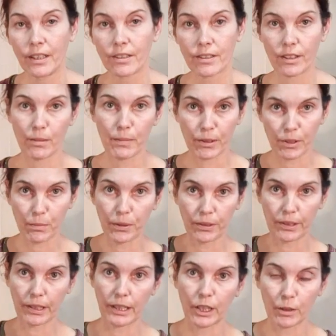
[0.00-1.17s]
So you'll be able to put
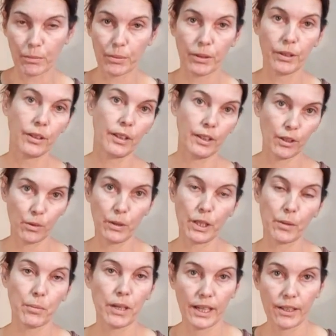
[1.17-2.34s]
that up at your
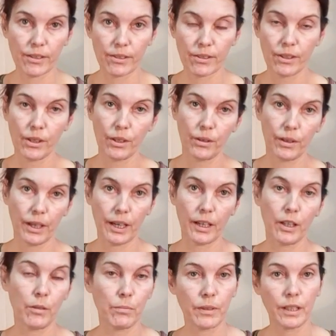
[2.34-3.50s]
workplace or at
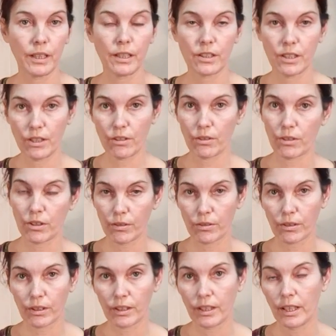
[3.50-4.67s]
home, teach your
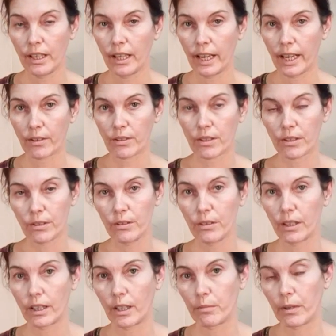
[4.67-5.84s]
children how to
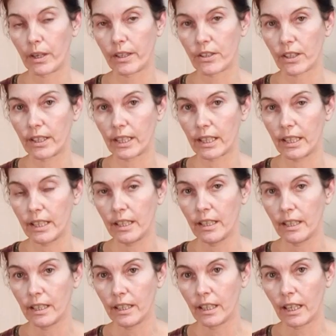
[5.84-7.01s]
hygienically
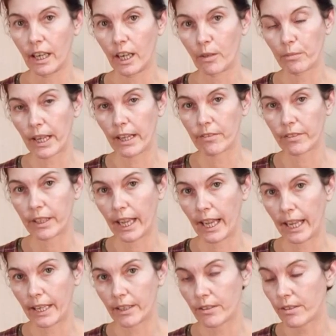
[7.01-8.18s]
care for the
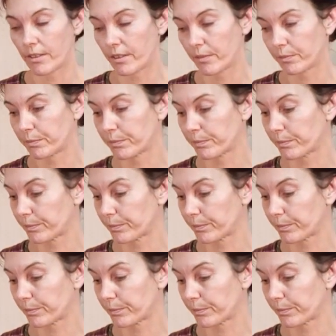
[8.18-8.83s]
hands.